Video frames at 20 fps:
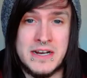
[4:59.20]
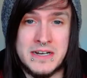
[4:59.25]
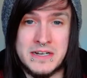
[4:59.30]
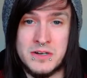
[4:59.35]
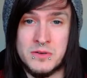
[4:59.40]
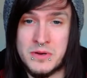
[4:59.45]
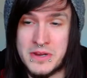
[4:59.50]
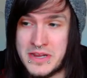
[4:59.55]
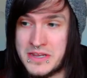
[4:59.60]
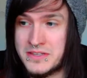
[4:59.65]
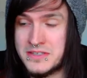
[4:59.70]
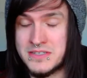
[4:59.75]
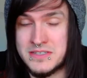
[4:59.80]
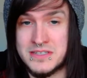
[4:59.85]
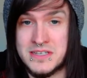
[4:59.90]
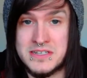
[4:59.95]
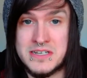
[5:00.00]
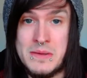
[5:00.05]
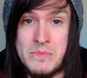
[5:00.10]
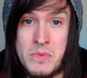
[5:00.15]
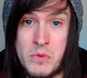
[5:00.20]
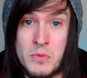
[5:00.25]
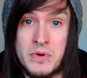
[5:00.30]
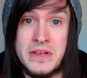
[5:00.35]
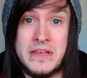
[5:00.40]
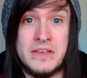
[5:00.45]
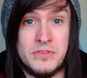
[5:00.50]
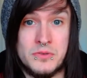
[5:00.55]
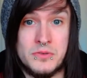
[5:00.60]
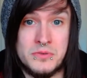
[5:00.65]
okay, this is the time I want
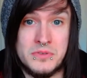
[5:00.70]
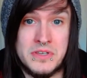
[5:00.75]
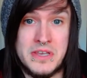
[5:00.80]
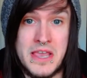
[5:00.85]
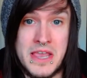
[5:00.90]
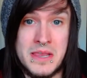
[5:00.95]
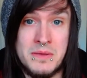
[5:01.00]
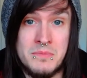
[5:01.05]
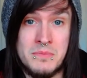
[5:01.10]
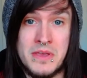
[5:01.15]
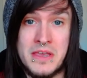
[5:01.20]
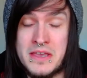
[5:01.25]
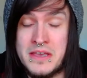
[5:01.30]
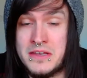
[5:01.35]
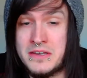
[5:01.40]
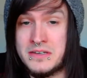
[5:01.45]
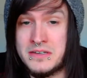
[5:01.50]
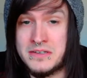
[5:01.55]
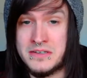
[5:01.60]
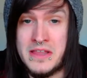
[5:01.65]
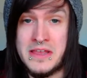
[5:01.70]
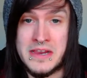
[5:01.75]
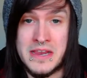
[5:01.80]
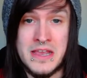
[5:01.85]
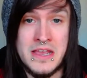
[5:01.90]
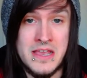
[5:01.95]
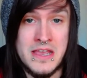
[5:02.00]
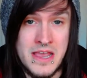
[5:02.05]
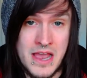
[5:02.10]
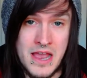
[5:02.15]
to get through the game, and like
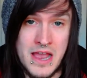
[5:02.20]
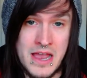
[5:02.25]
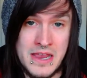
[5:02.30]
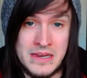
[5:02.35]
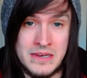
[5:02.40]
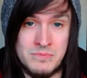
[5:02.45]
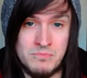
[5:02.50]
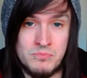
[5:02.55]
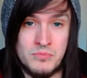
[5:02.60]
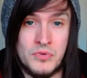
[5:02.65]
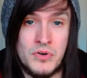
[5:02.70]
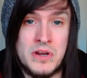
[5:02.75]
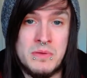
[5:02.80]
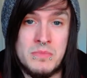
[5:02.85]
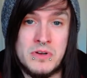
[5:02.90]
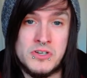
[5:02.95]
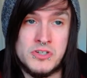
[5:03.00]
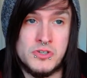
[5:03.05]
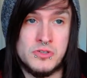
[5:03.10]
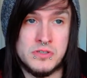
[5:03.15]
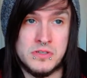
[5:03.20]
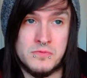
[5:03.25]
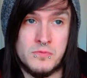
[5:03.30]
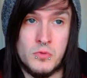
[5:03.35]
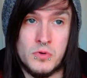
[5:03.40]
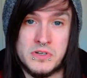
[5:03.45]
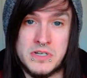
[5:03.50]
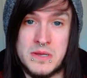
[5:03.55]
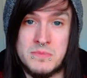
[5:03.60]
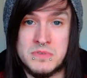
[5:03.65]
I pretty much used the
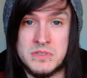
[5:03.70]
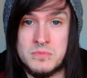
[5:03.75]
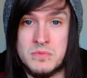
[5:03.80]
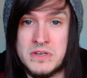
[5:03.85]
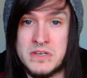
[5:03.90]
4x speed